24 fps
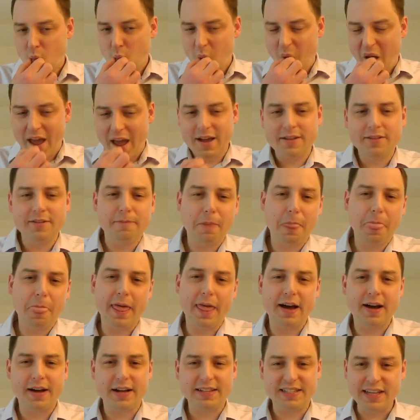And
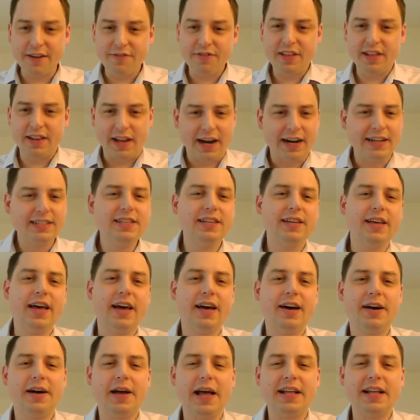it's definitely not.
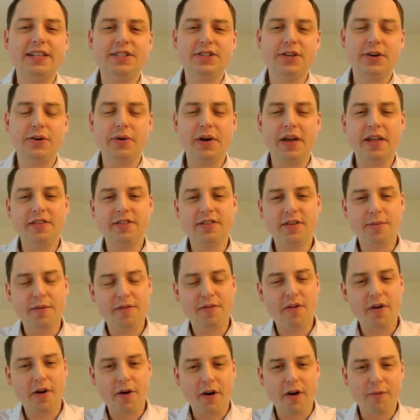And so in some of
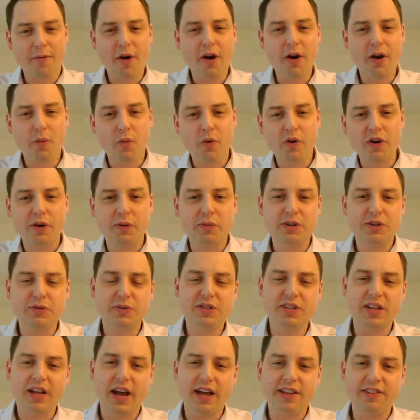our prior work, which
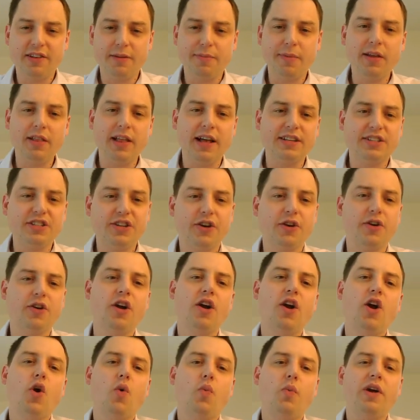was at ICML last year,
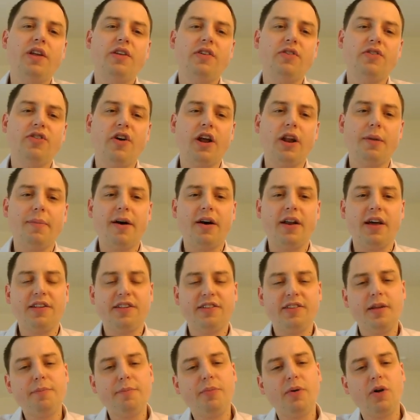we thought about a
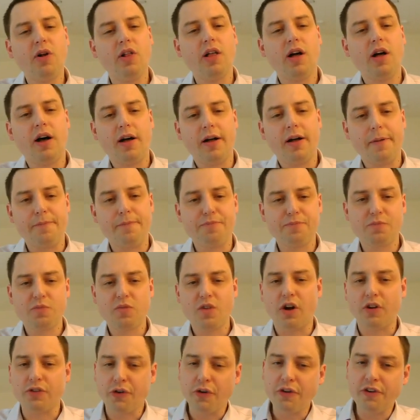simple
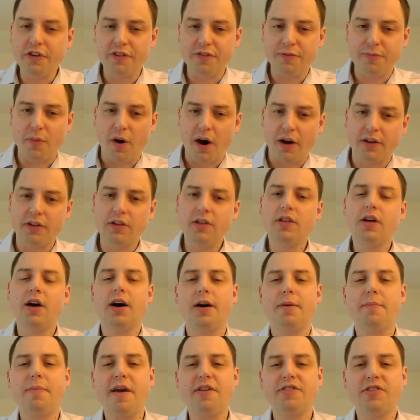alternative model
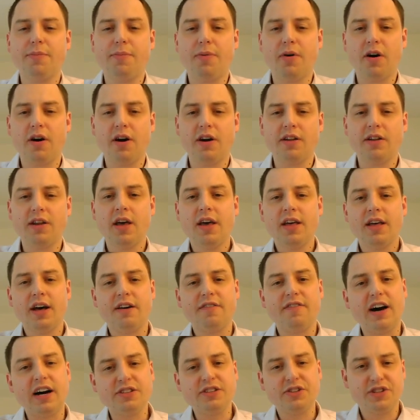based upon a
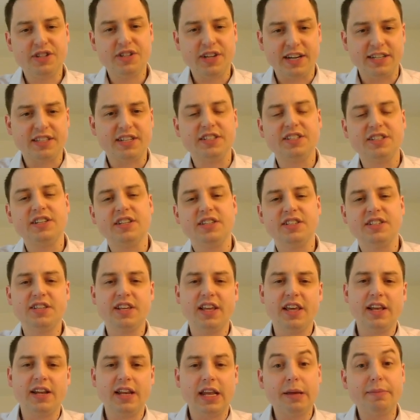Wasserstein distance
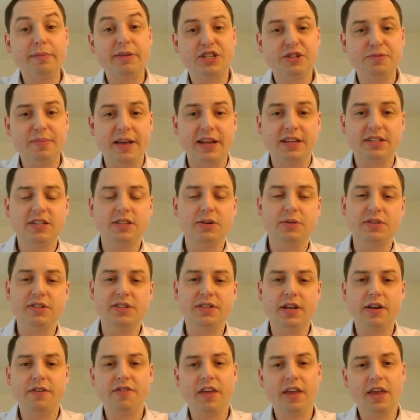in image space. So
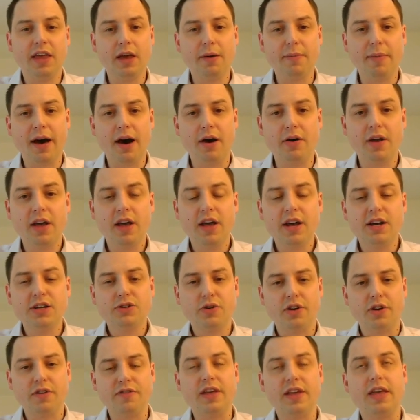instead of thinking about
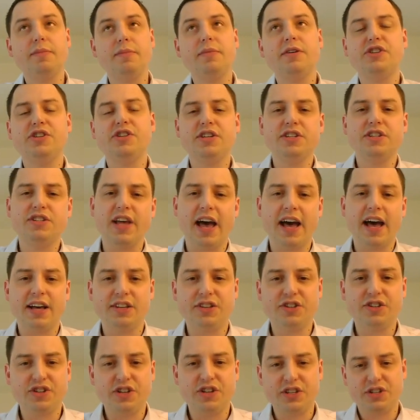sort of images
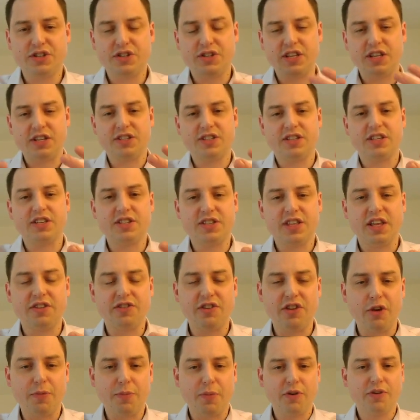as just these things
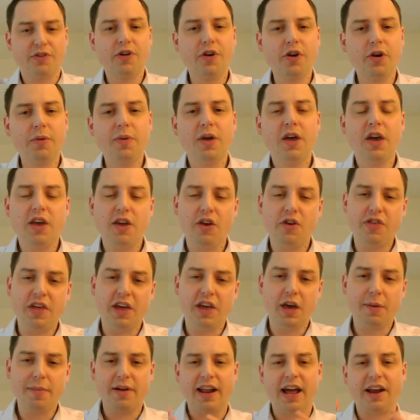that you perturb, you
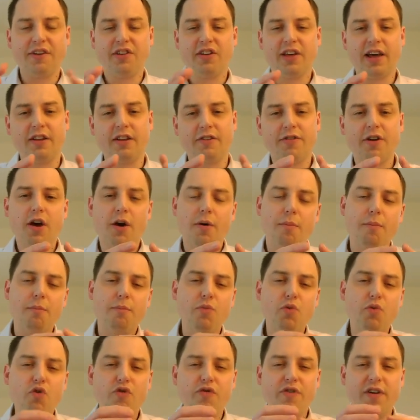think about actually kind of
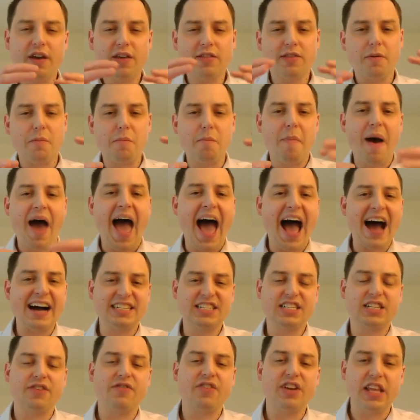moving the
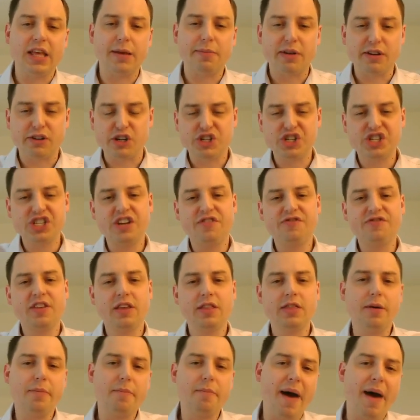mass of an image or
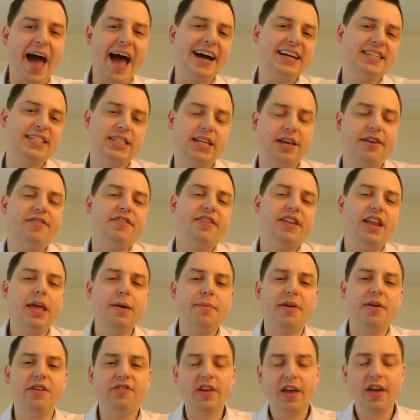shifting the mass of an
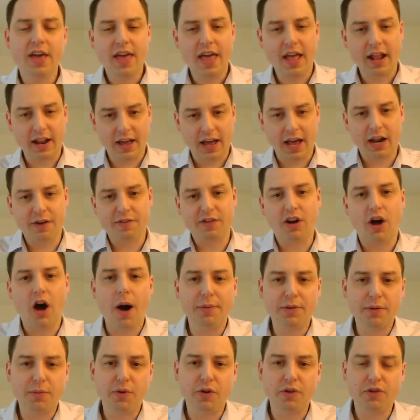image in a kind of an
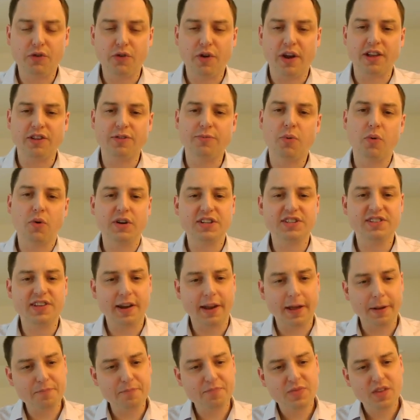optimal transport
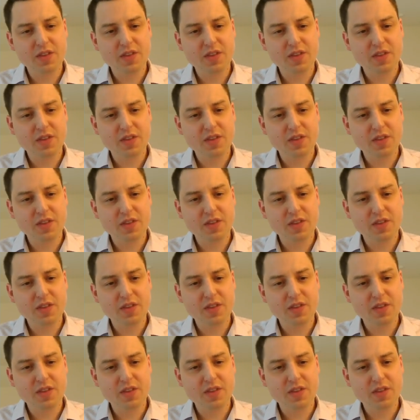setting.